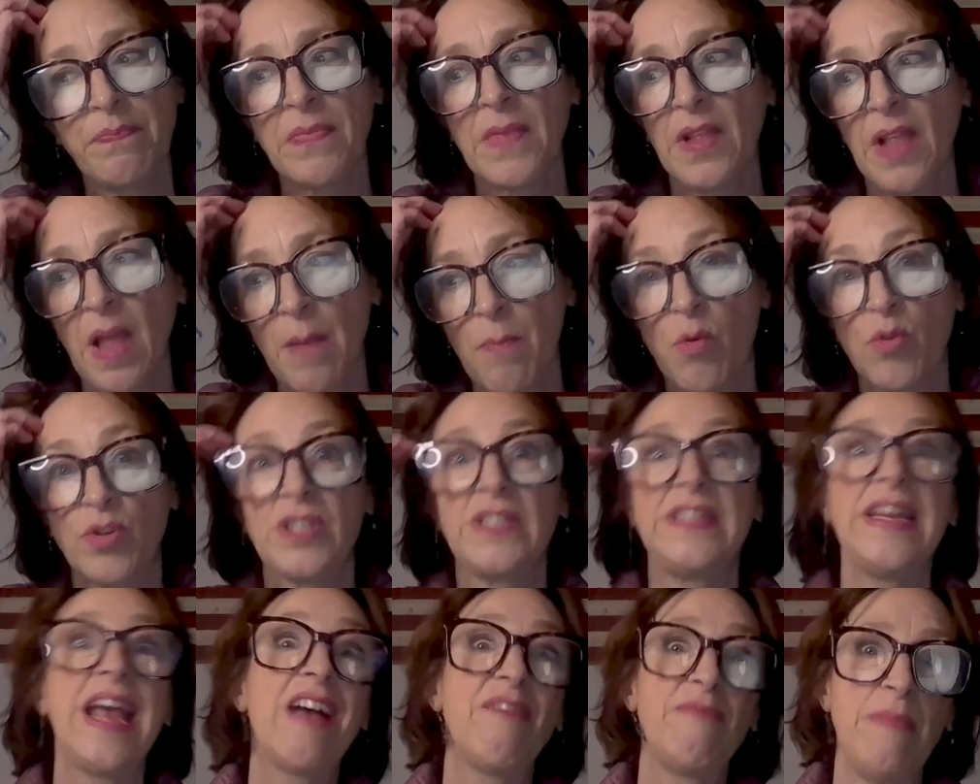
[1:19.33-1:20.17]
A lot more
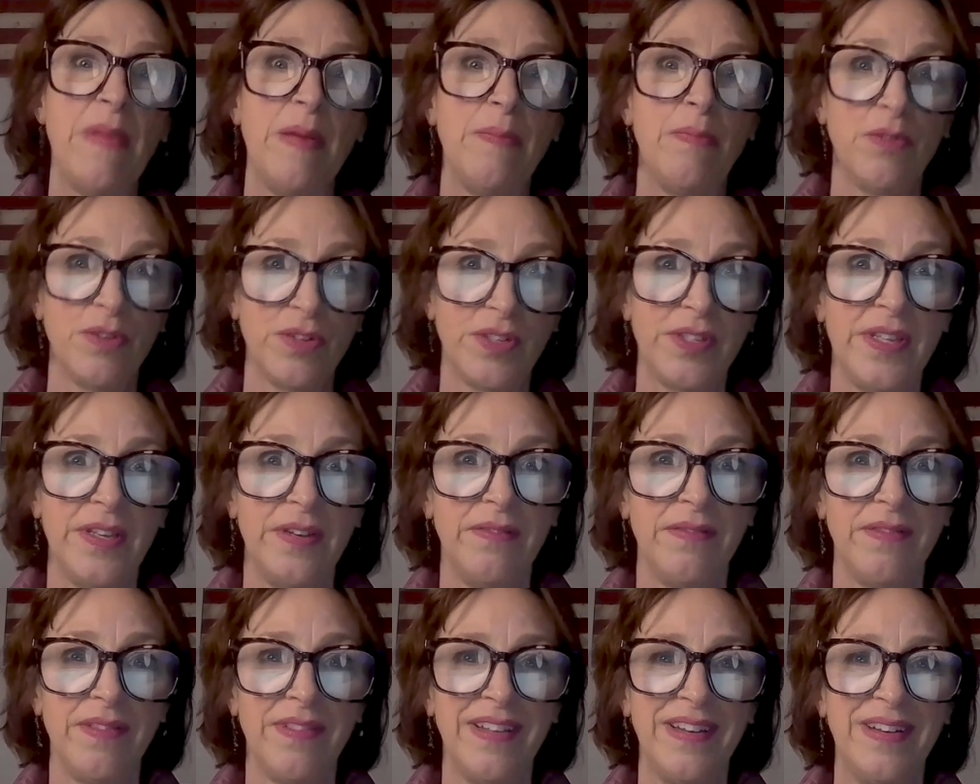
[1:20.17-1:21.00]
staff members
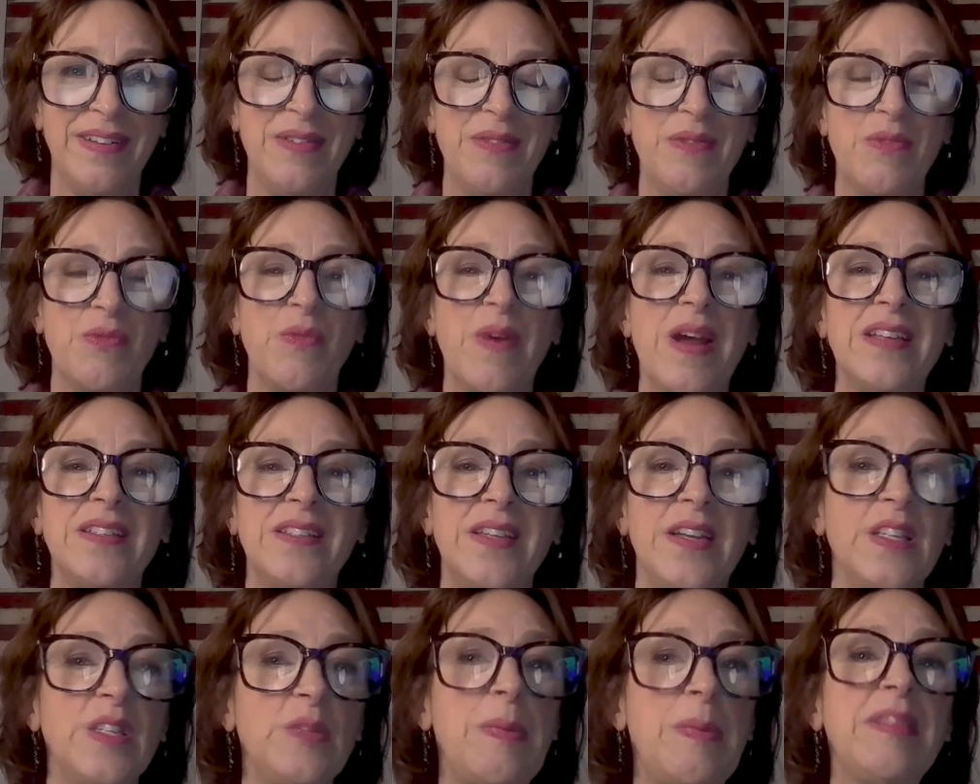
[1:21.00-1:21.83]
than
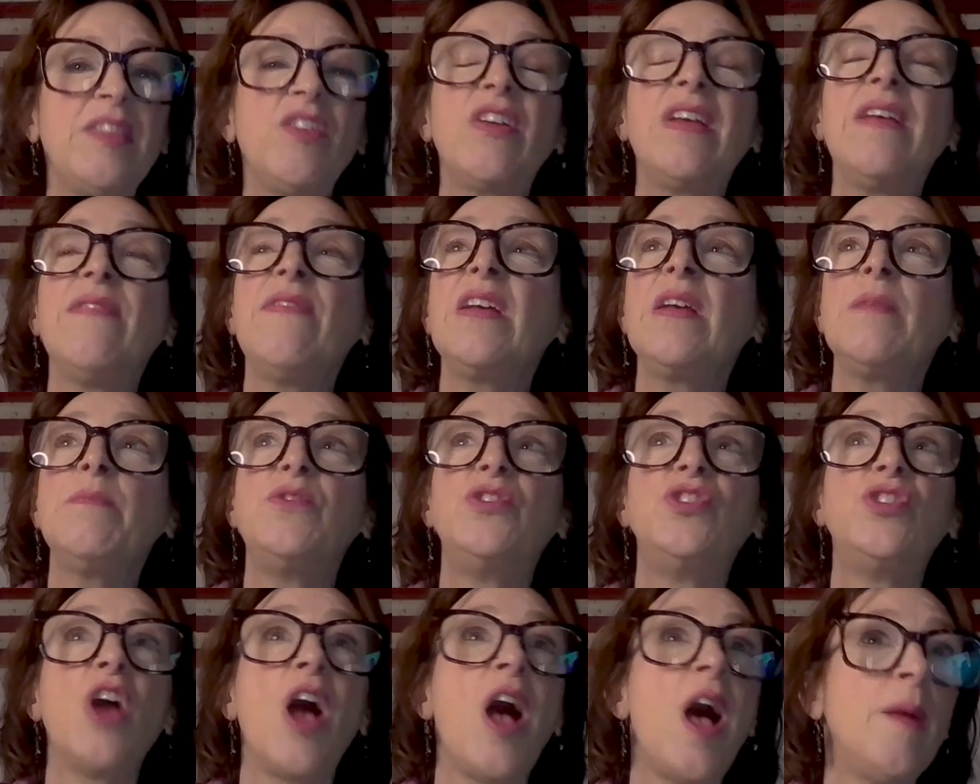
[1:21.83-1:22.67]
residents, but they're giving them
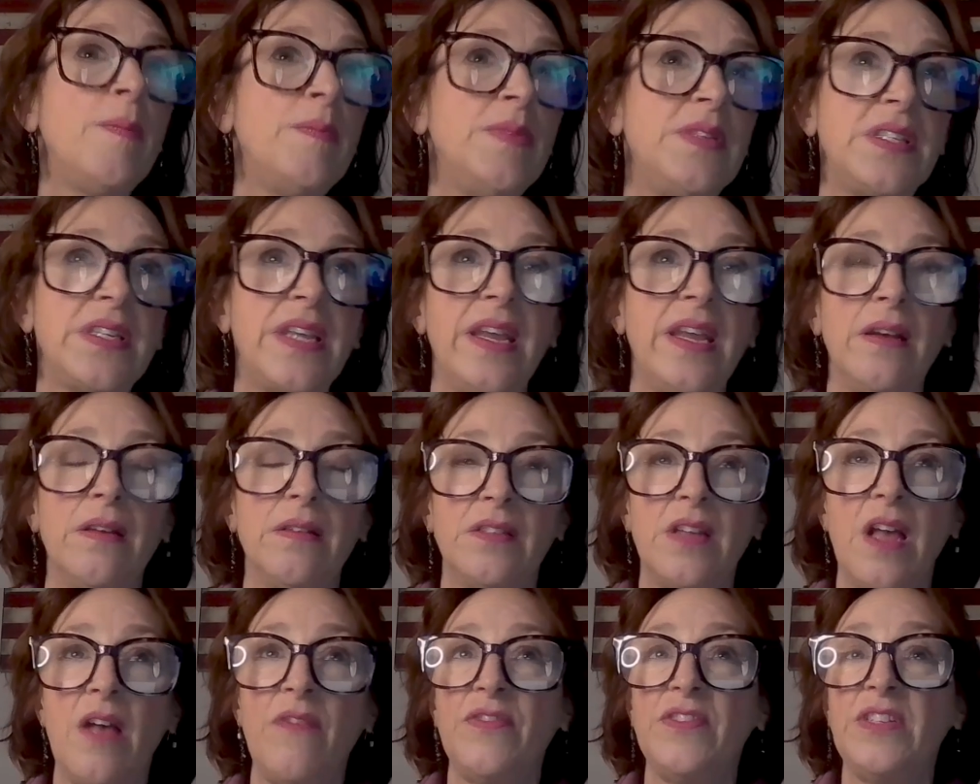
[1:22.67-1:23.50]
job
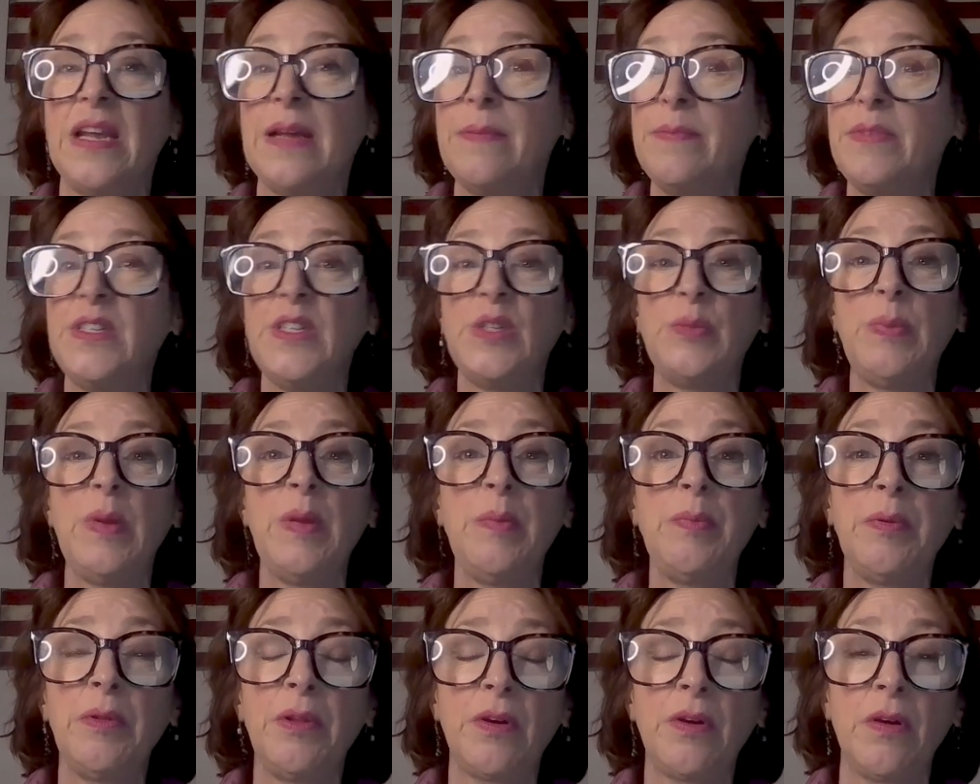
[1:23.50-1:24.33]
skills. Oftentimes these
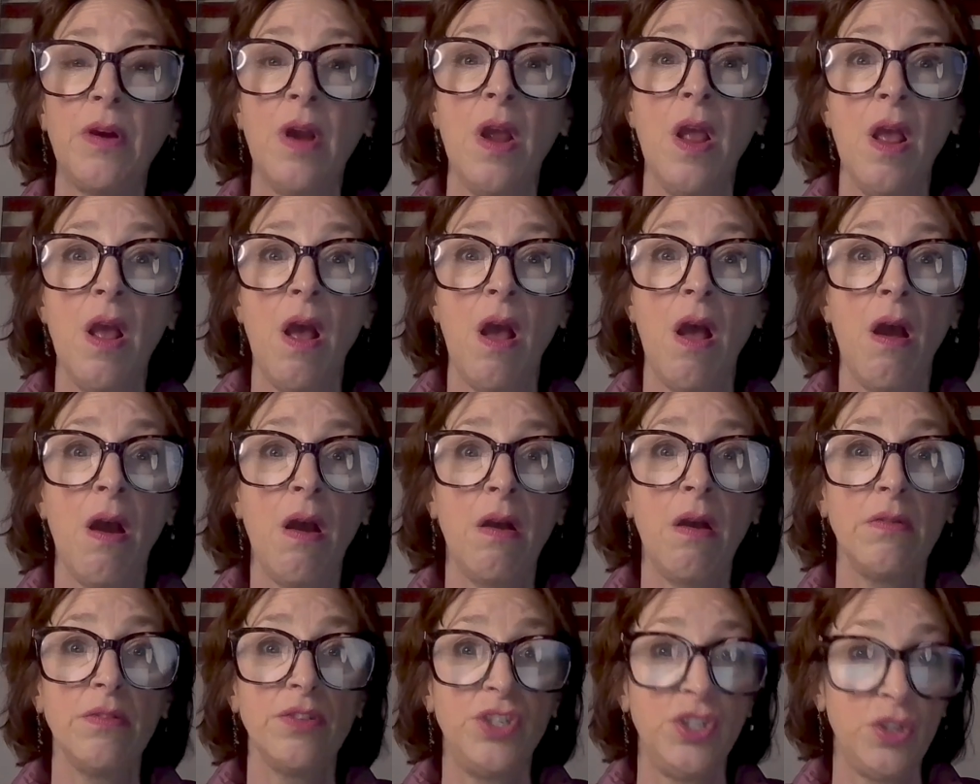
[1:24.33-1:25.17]
people
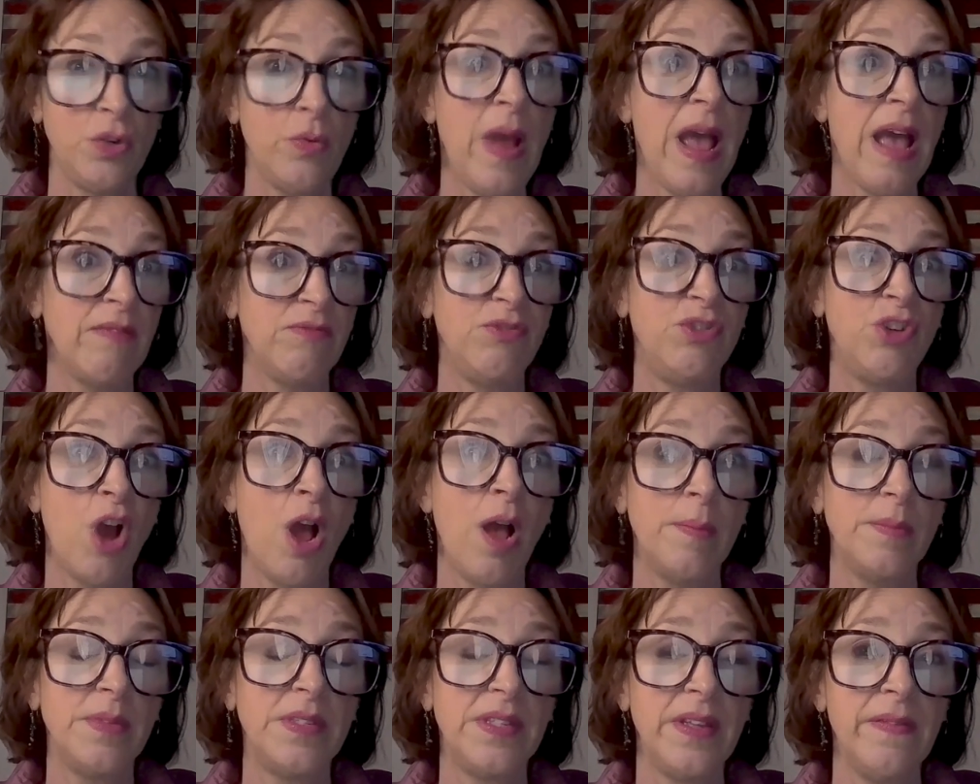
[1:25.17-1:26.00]
do have
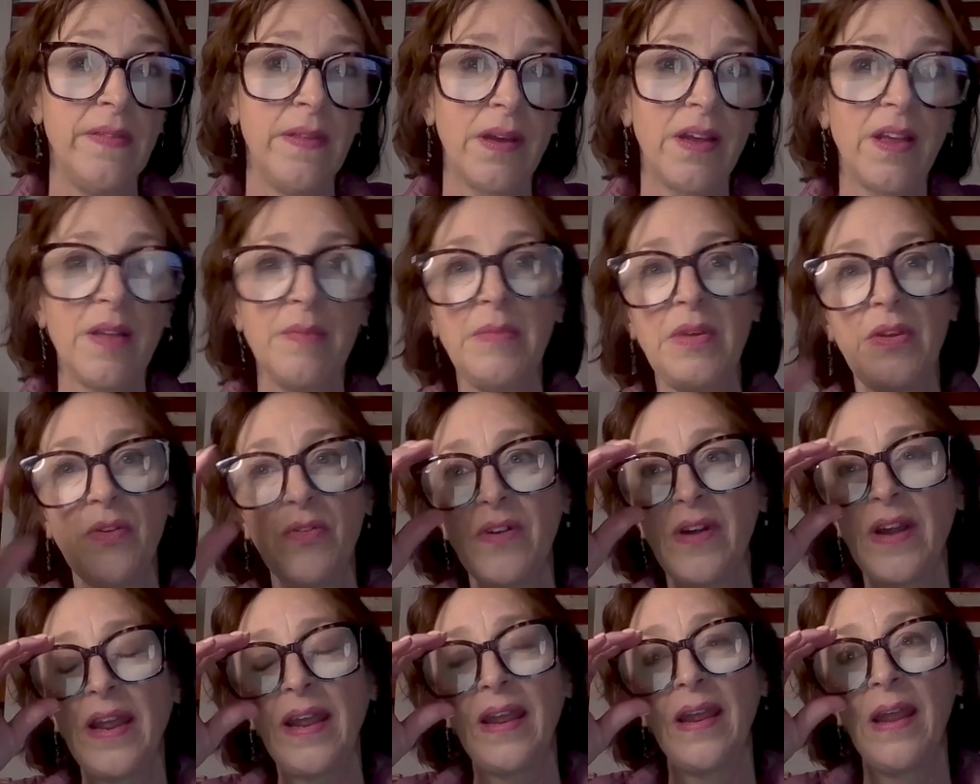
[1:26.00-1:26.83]
jobs in the
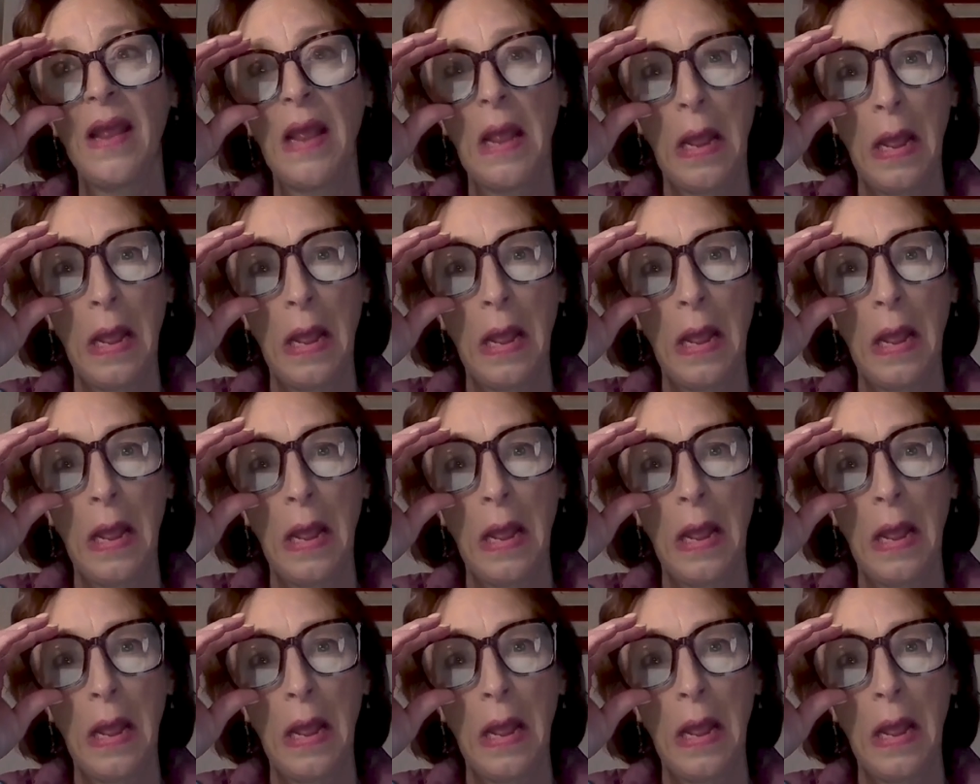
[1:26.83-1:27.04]
community.